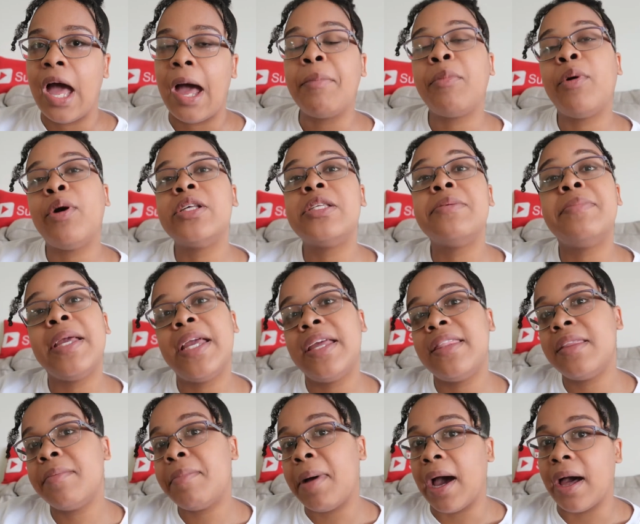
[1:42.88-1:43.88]
I'm going to be
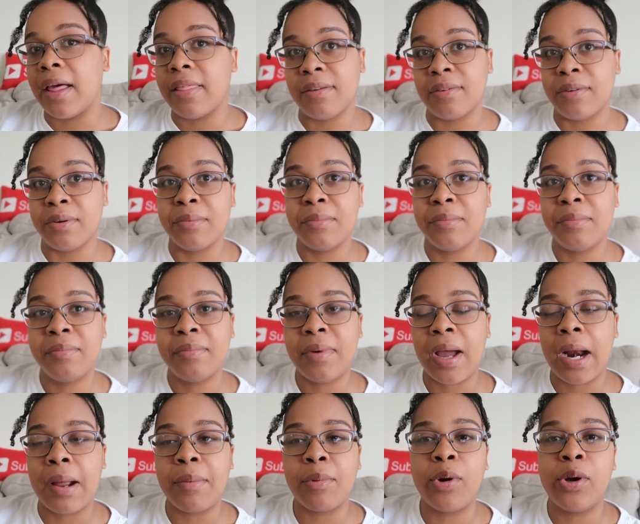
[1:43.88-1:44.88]
in the bathroom
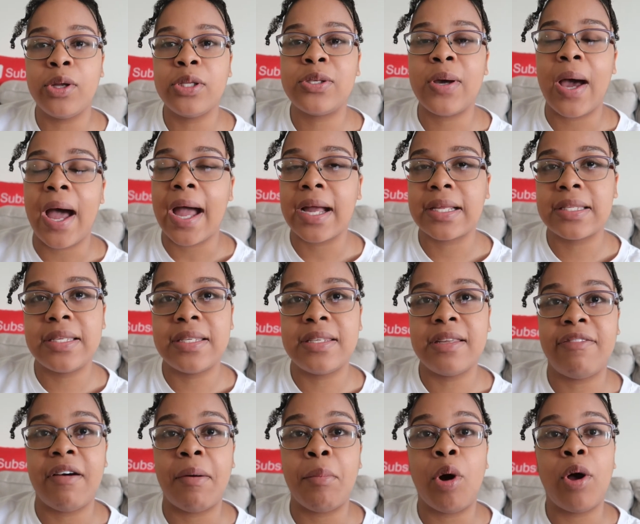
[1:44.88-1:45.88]
and I'm going to act as
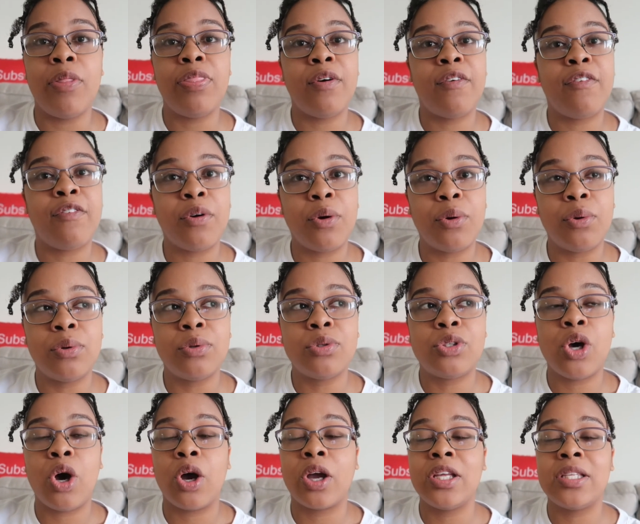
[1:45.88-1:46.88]
if I'm on the phone
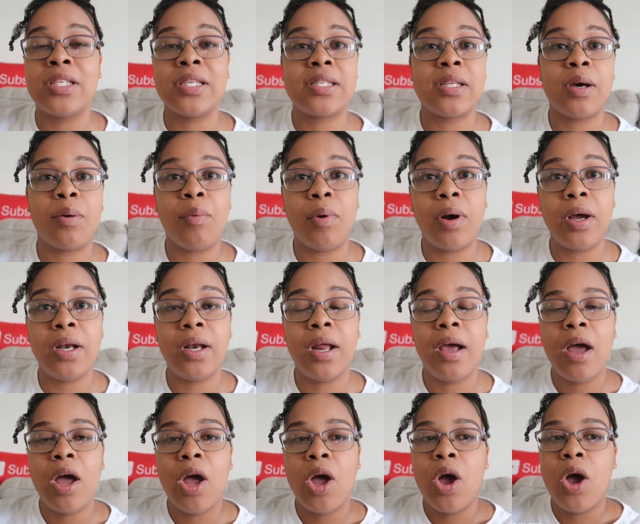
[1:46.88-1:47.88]
talking to someone.
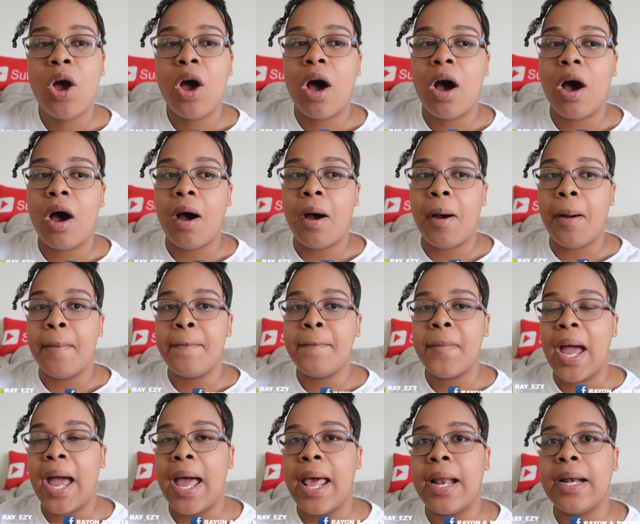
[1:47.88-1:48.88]

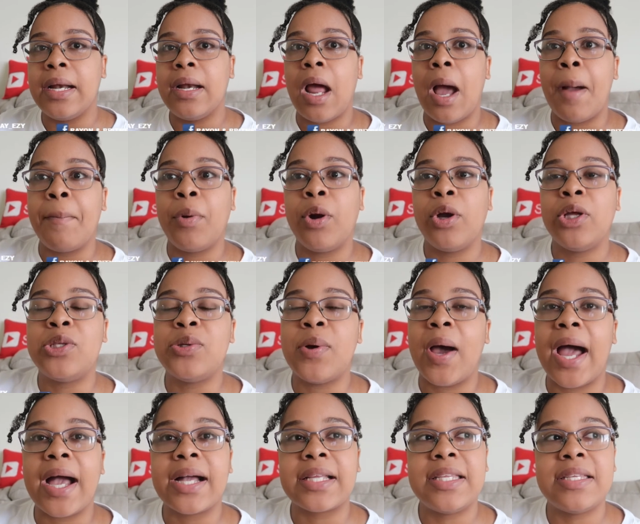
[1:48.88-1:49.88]
And I'm going to
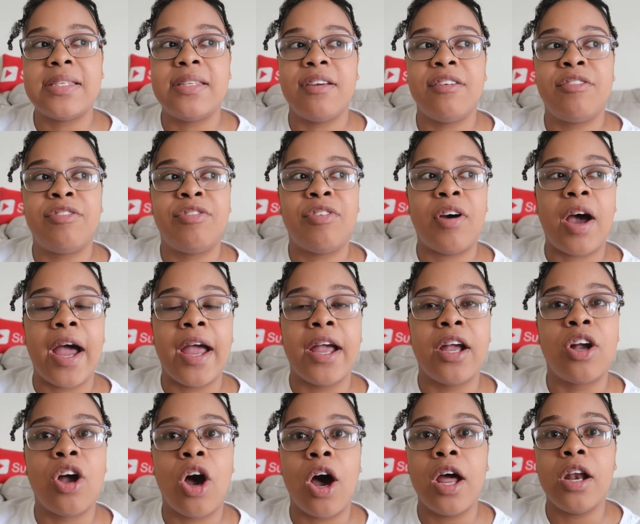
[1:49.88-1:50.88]
act as if I
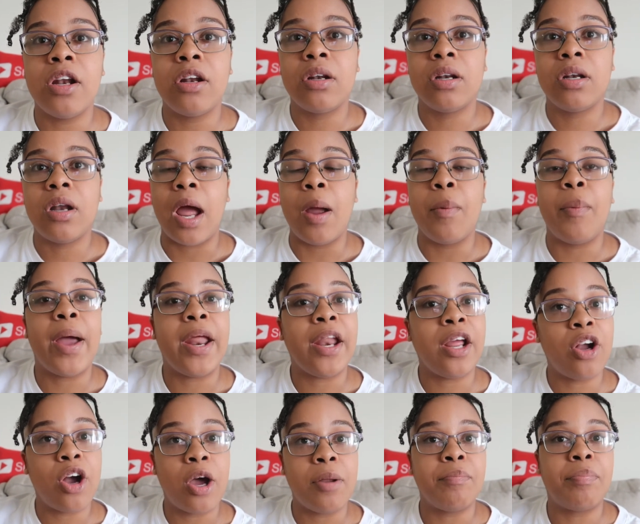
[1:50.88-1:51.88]
went
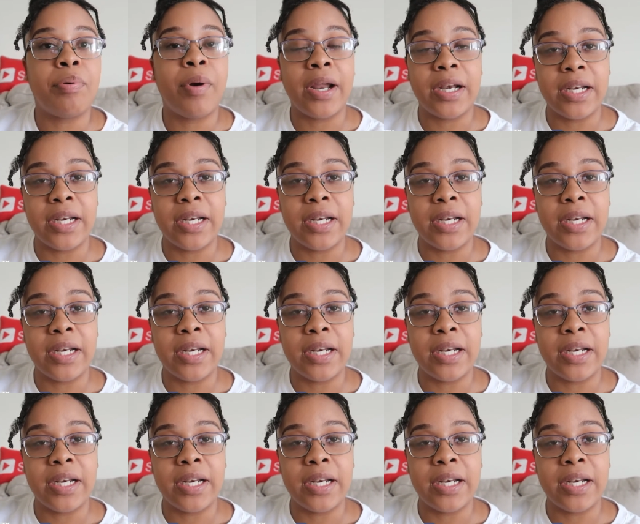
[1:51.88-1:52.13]
and got